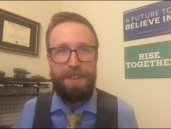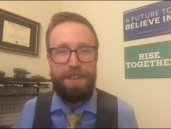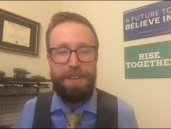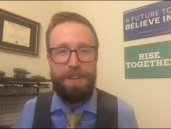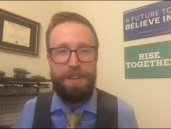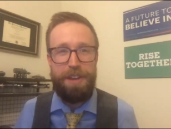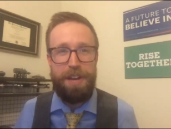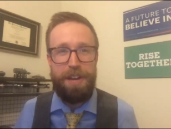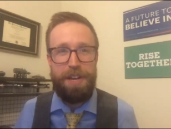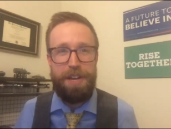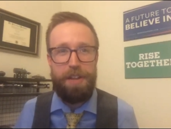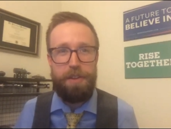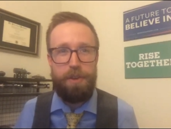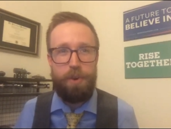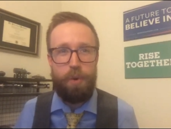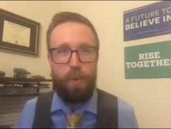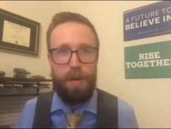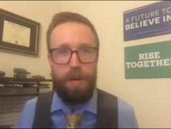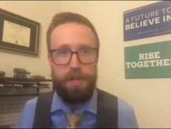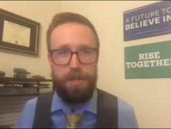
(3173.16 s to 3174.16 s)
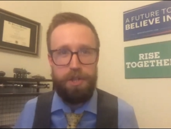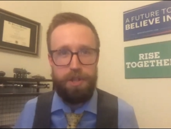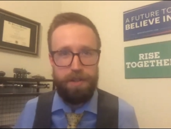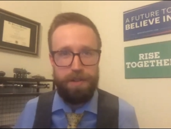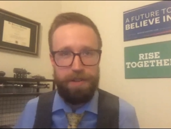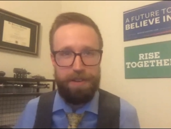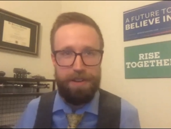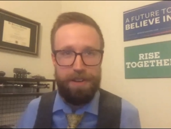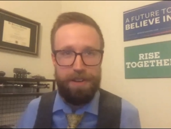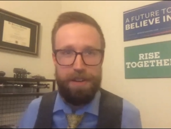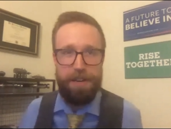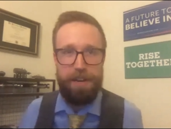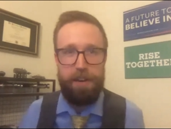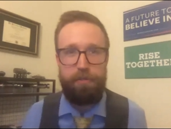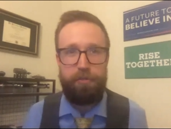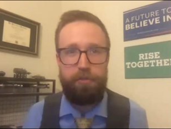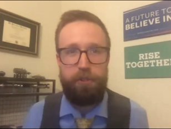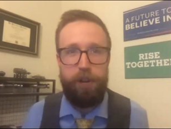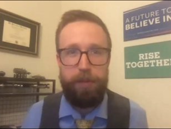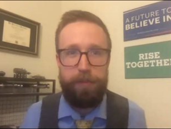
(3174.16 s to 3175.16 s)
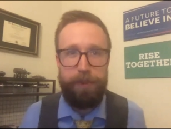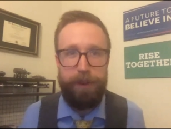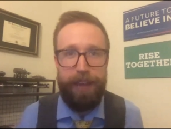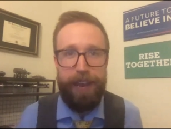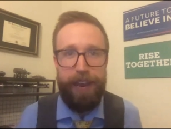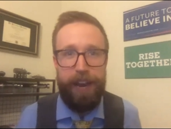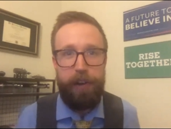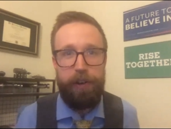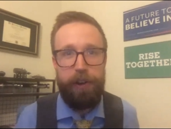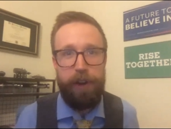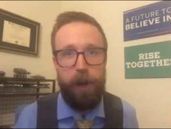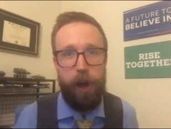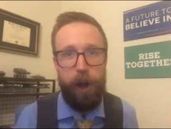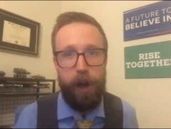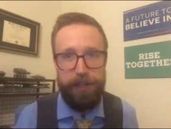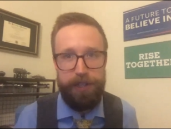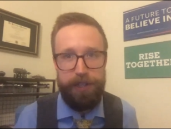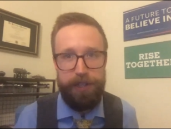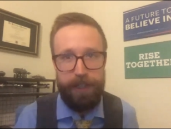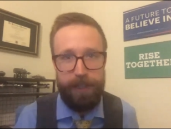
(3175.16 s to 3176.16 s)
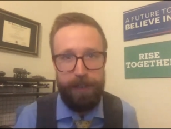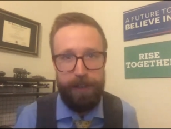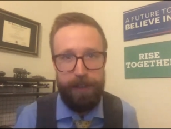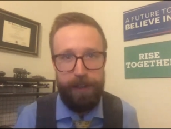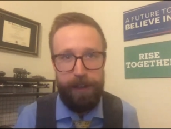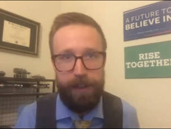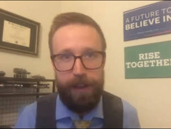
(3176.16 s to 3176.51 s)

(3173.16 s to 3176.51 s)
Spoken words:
Got another question from Karen Austin.